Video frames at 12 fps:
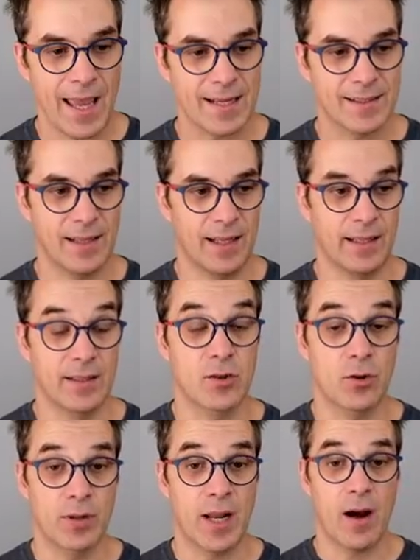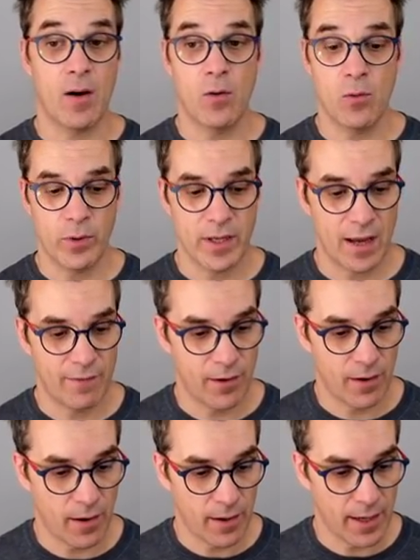Excellent. So now we have
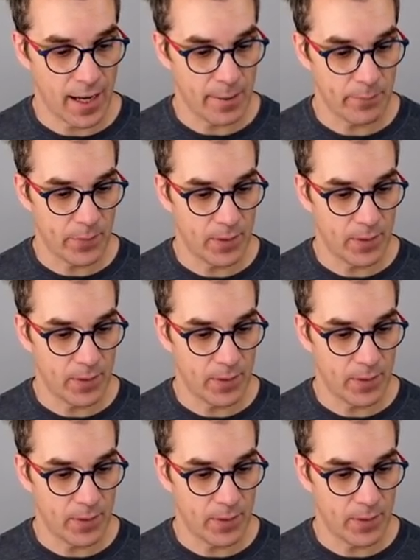an app.